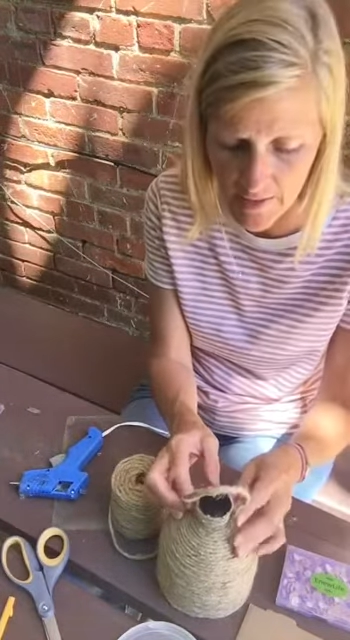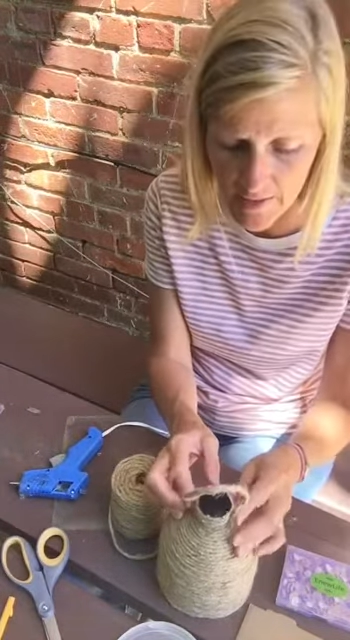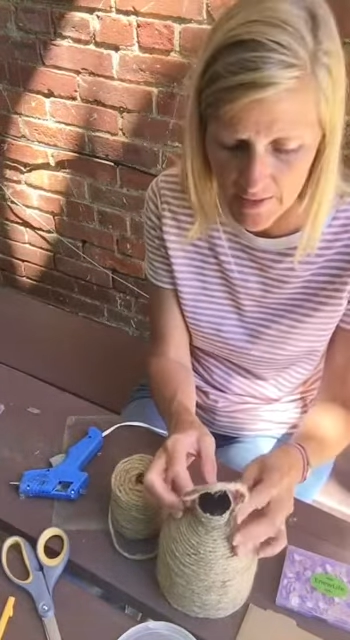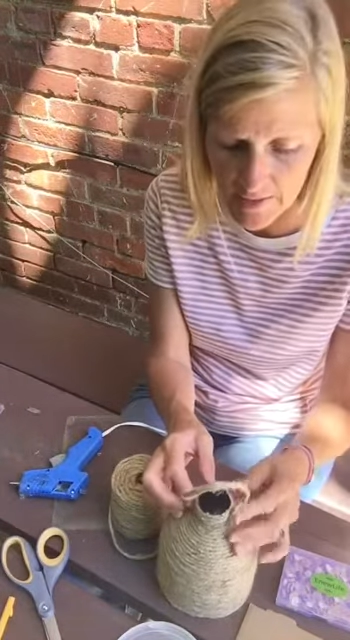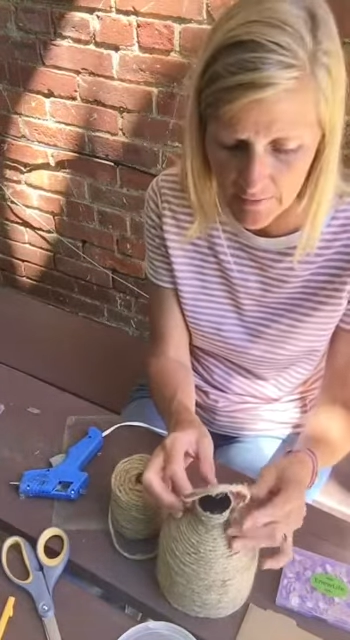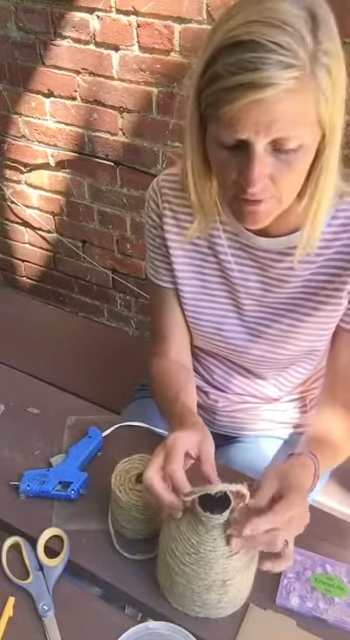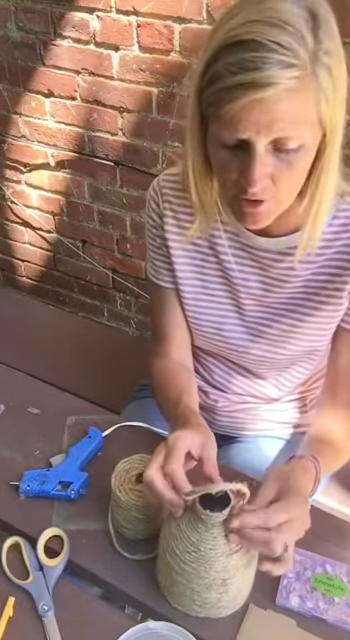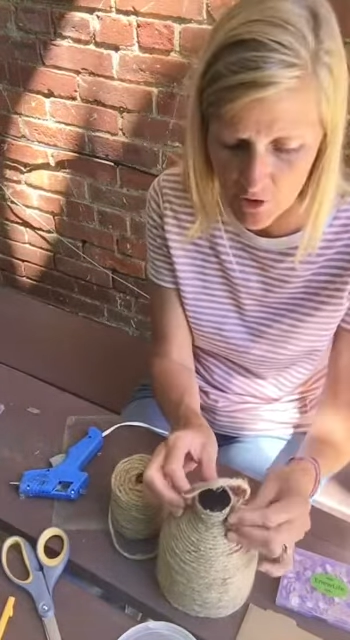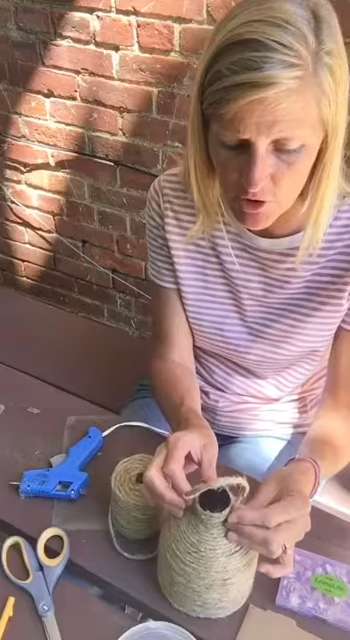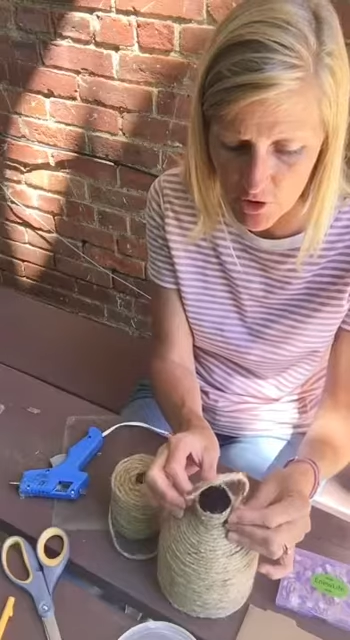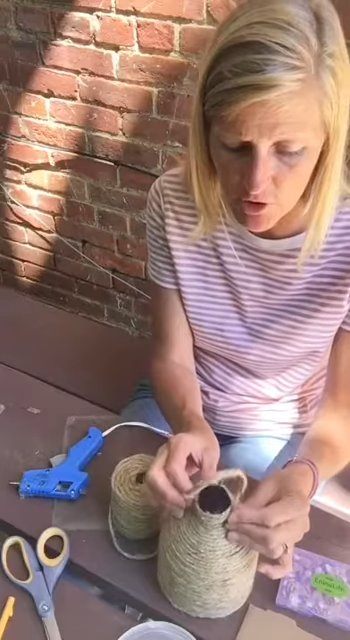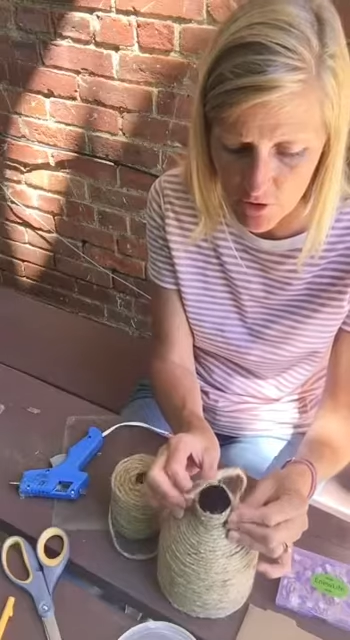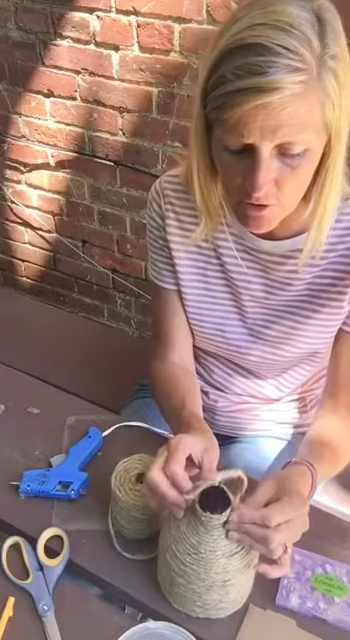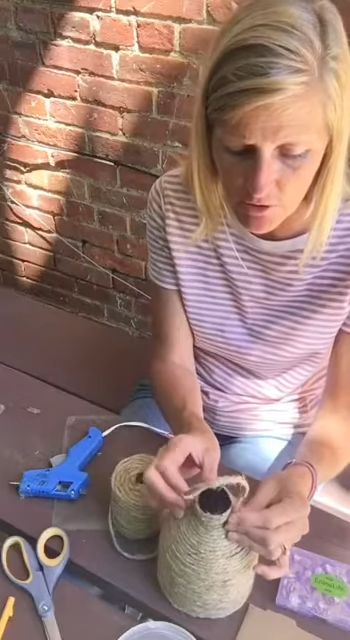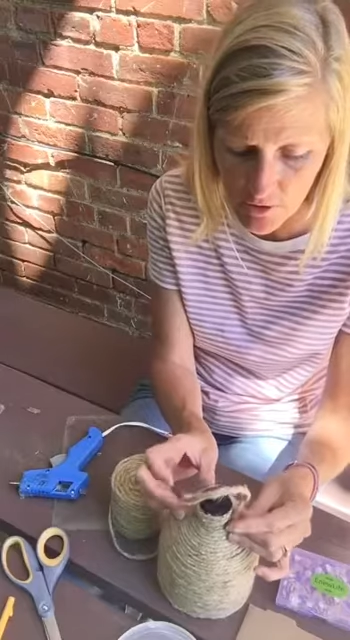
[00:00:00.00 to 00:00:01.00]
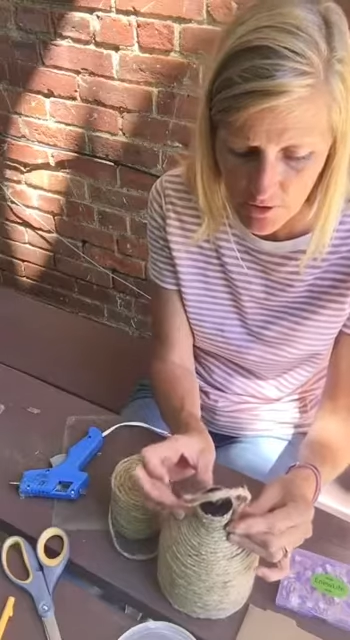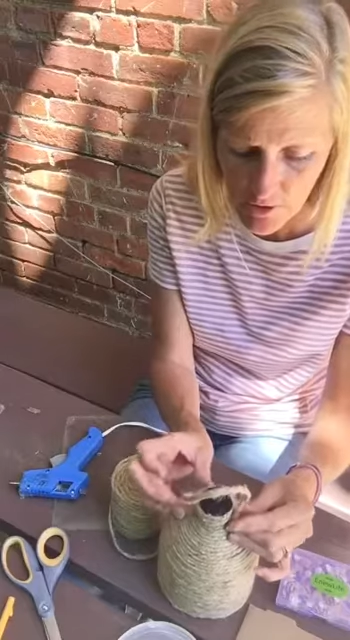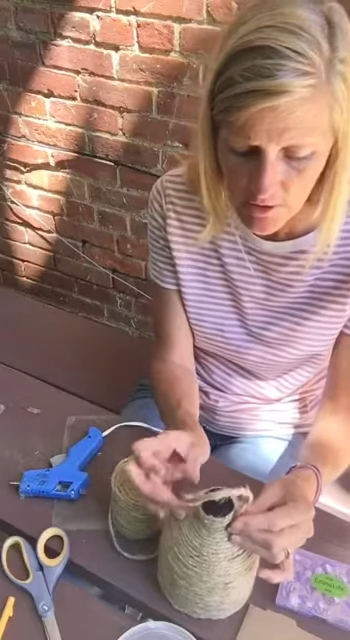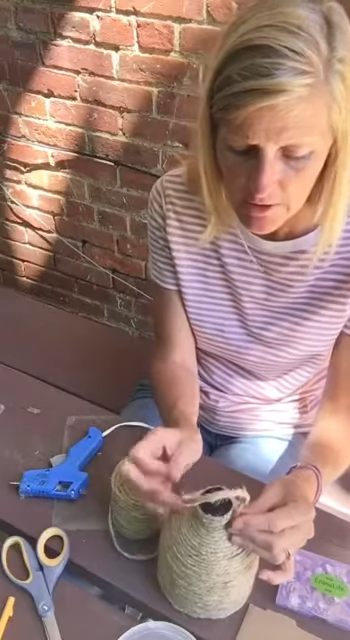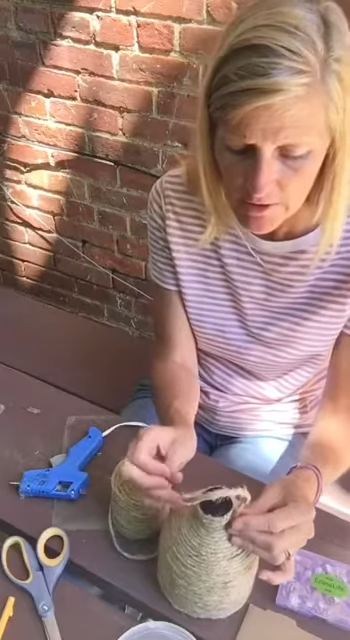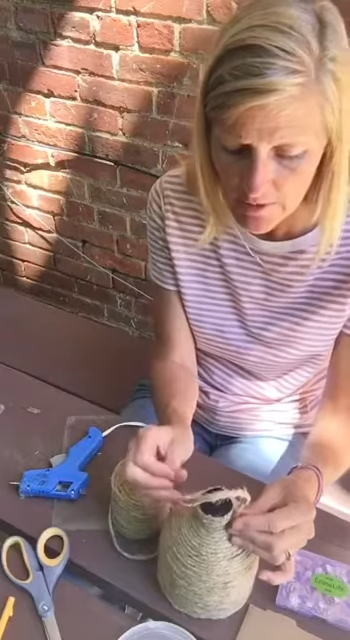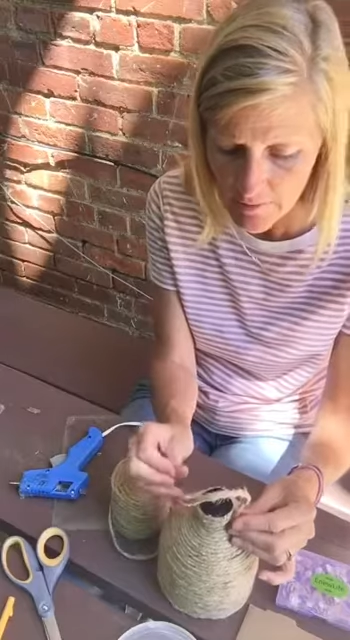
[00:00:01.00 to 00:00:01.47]
that's up to you,
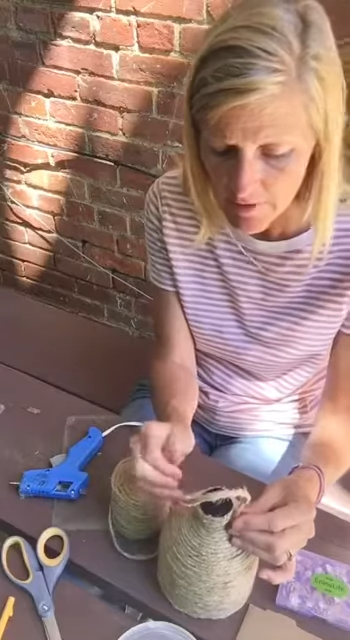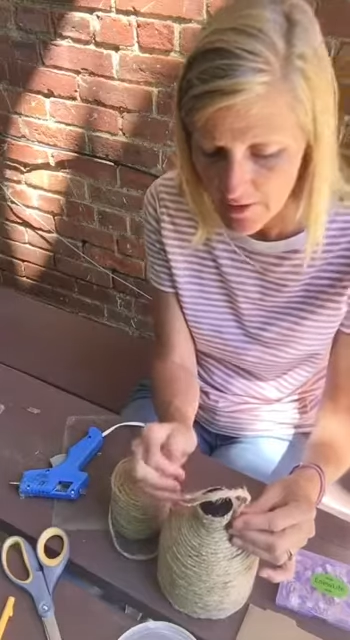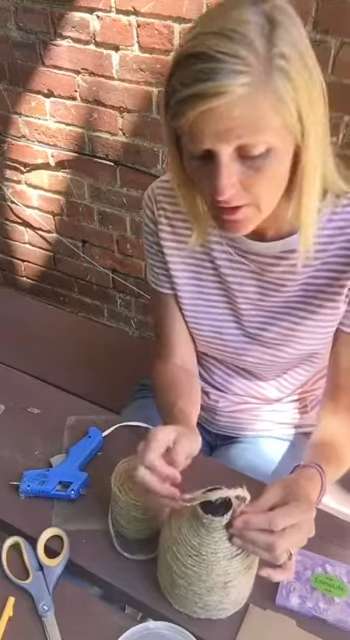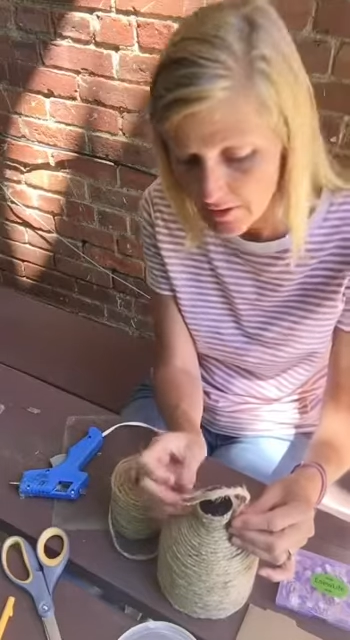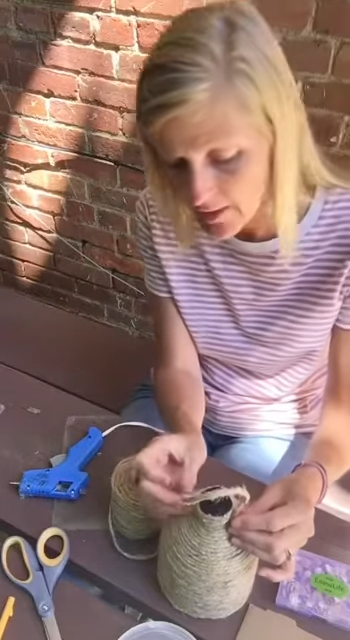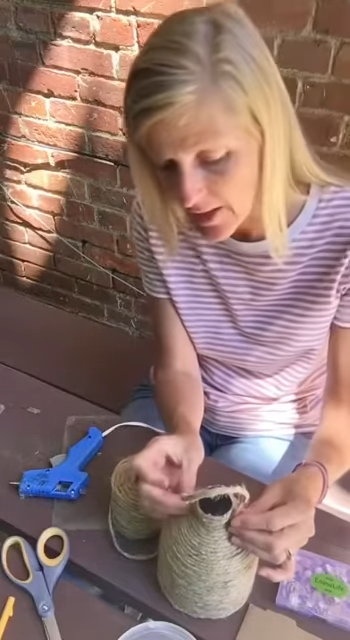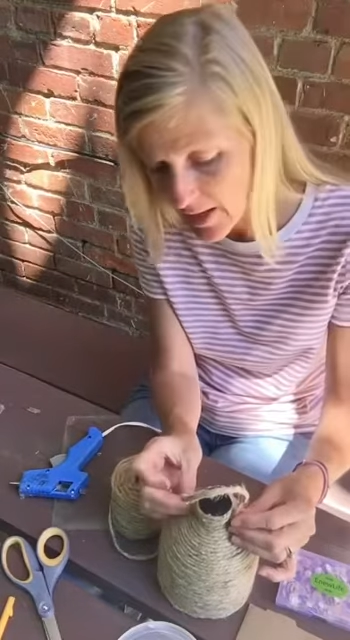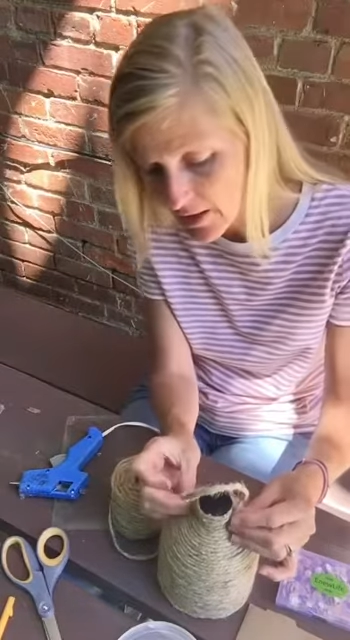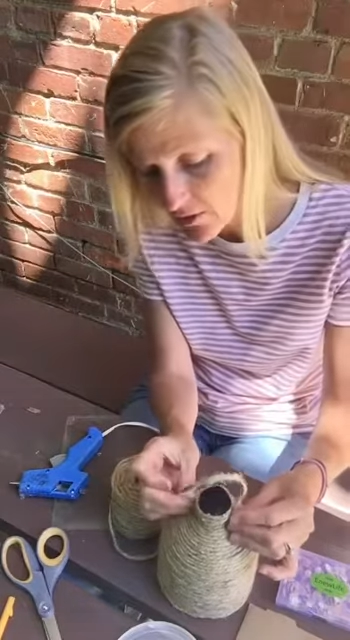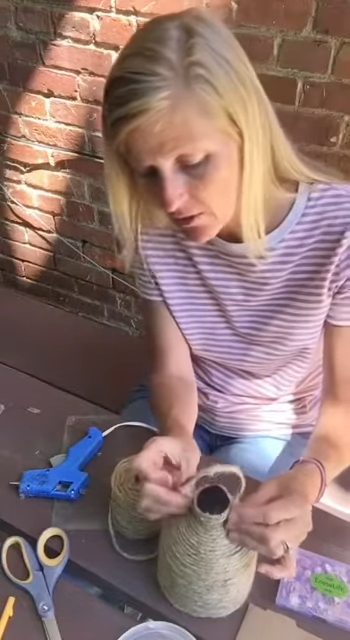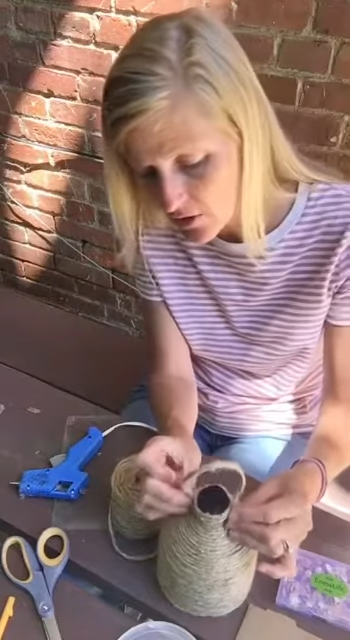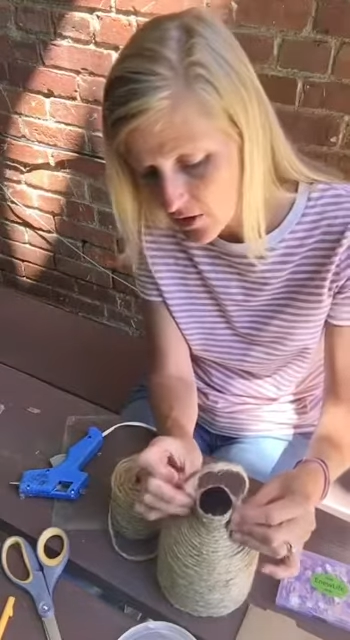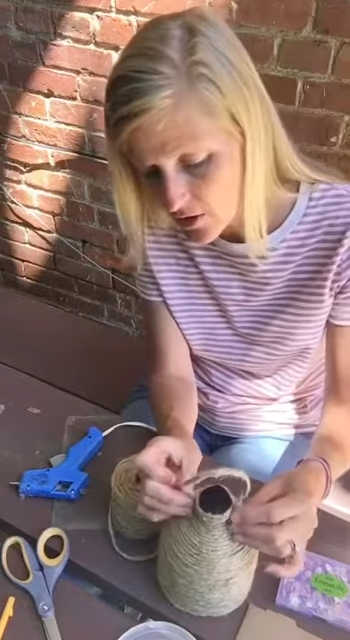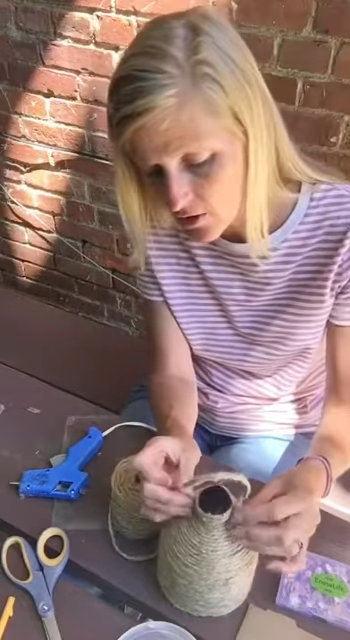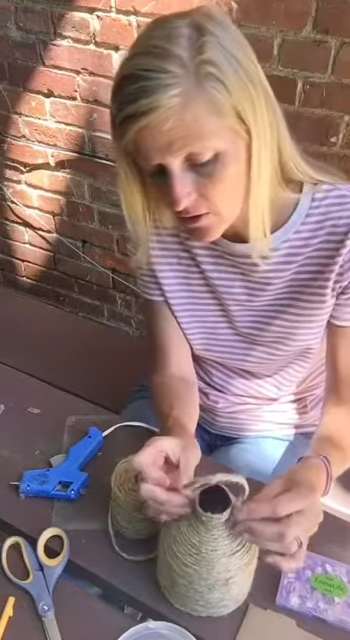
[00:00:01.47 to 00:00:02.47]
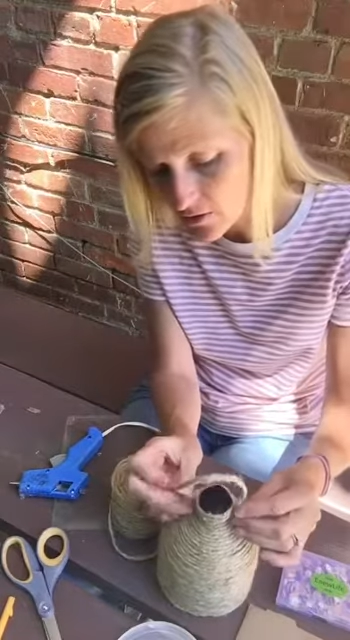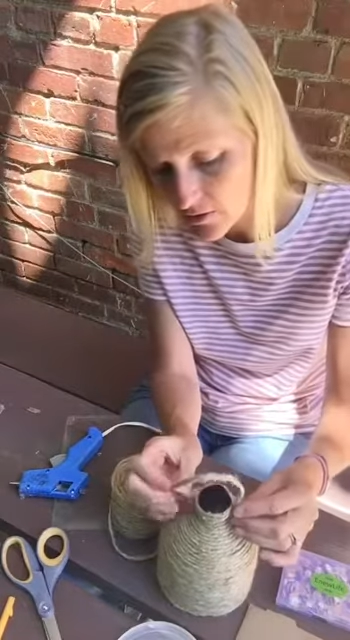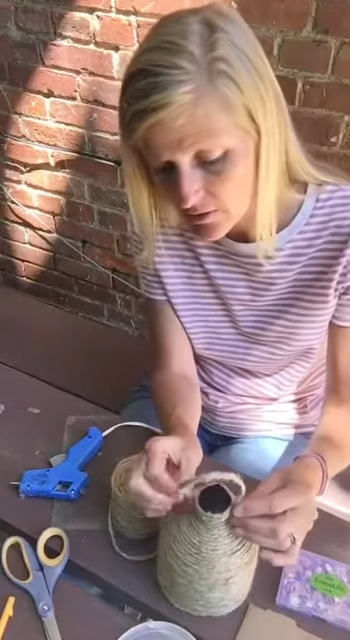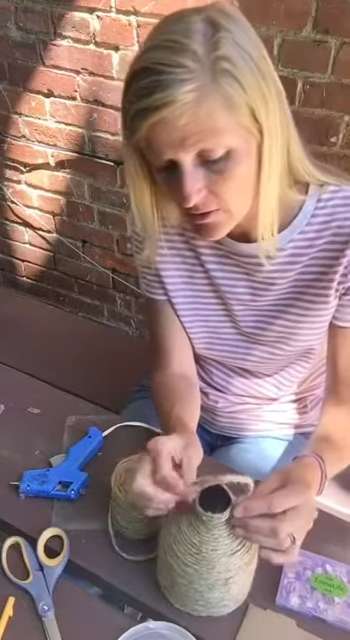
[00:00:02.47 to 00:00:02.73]
depending on how long